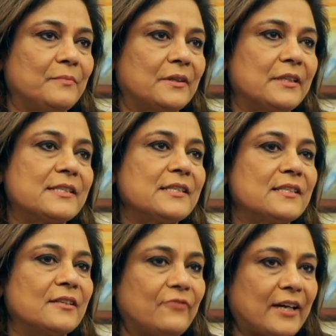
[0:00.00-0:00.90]
this
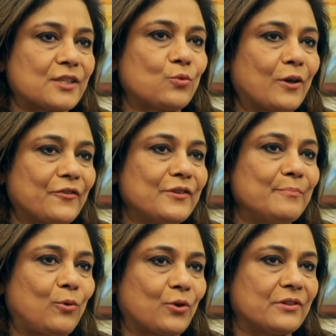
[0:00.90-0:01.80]
is in fact one of the
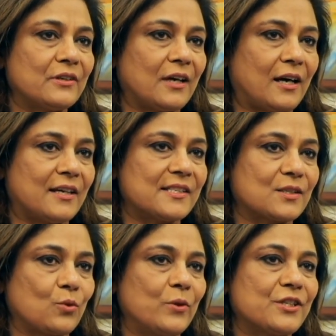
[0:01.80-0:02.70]
important
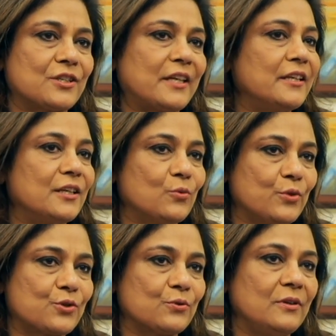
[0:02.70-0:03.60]
asks which an
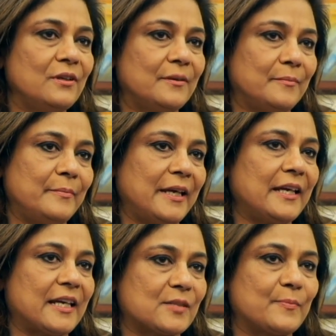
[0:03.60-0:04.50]
individual may
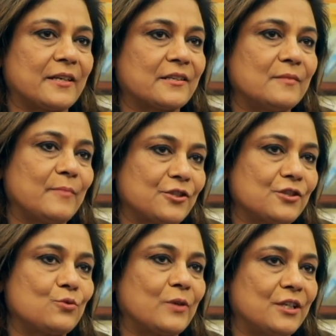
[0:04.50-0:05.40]
expect in
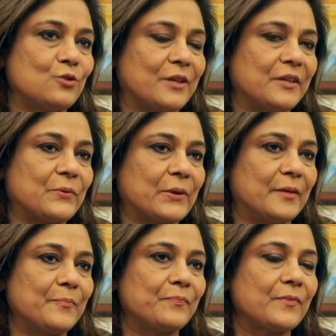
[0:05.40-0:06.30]
Budget
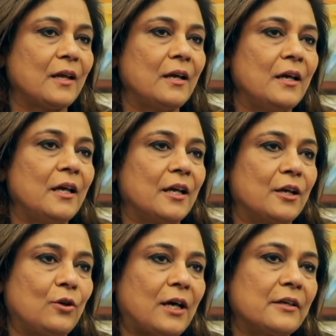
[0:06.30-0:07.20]
2023.
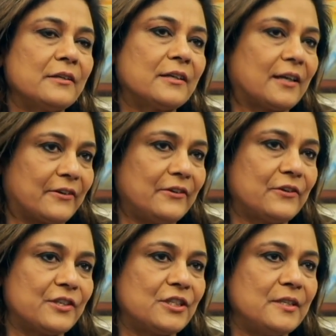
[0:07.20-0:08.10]
Under the
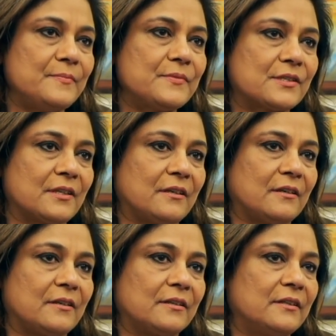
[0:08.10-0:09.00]
current regimes,
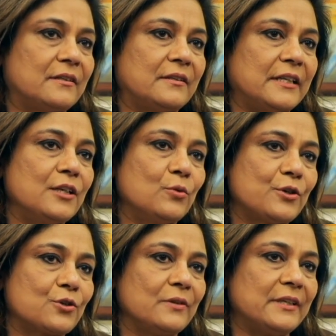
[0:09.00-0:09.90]
the
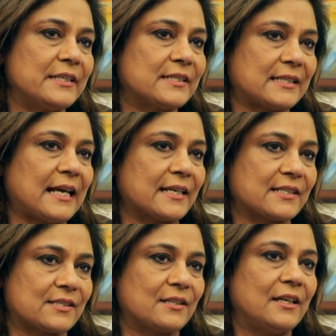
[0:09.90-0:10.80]
individual is
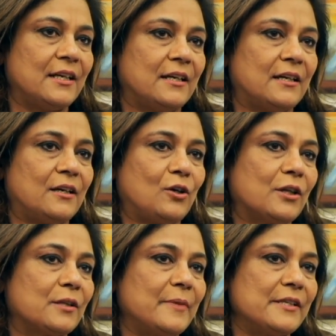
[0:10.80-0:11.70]
taxed
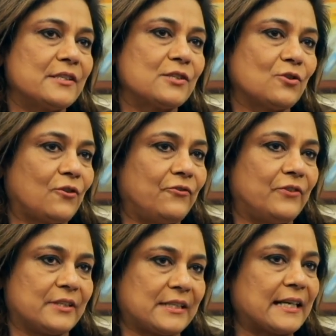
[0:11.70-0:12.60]
on the basis
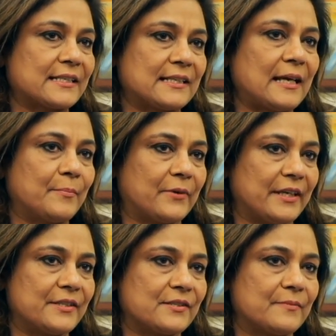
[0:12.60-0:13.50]
of tax slab
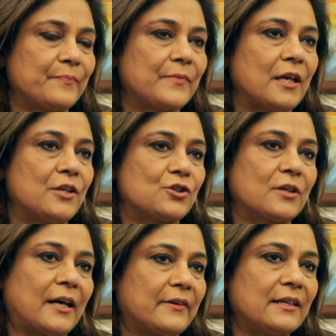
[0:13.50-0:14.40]
rates. So
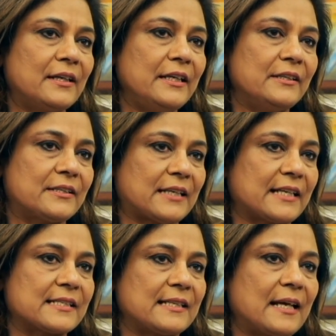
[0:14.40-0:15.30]
currently the
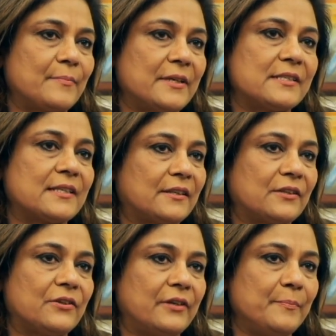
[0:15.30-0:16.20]
tax slab is at the
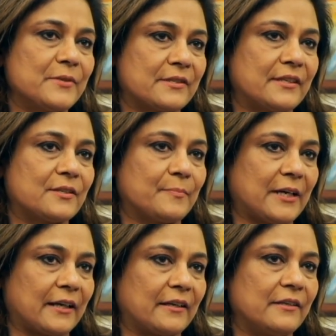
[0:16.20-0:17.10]
30%
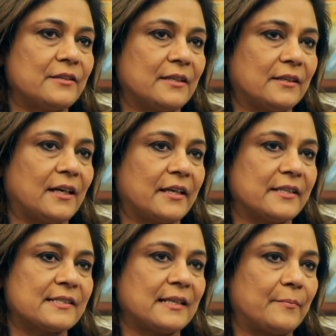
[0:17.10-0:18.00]
bracket, the
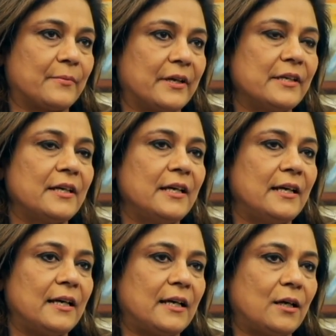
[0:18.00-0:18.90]
highest slab rate,
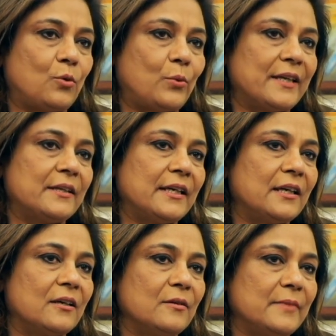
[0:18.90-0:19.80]
where the
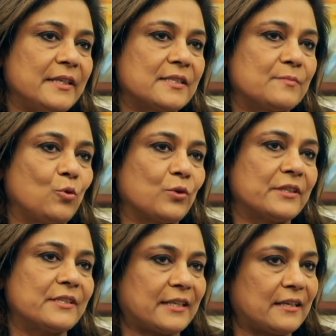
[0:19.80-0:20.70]
income is more
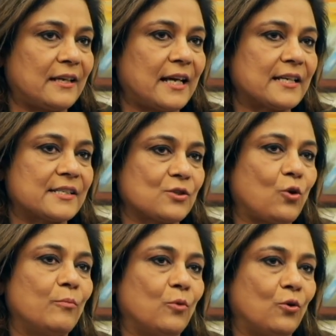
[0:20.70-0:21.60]
than 10 lakhs
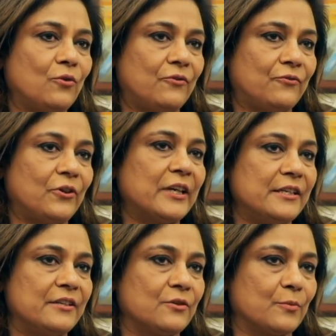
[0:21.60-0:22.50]
or more for
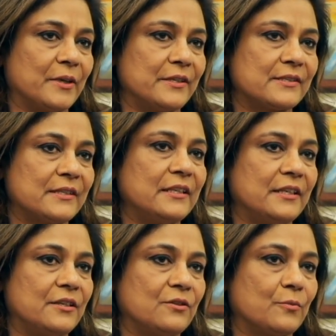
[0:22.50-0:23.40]
Indian rupees, in
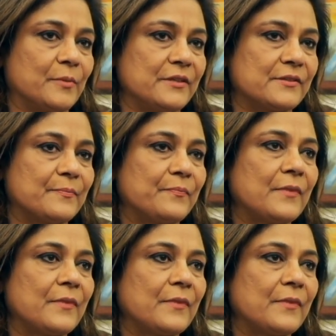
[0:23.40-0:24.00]
Indian rupees.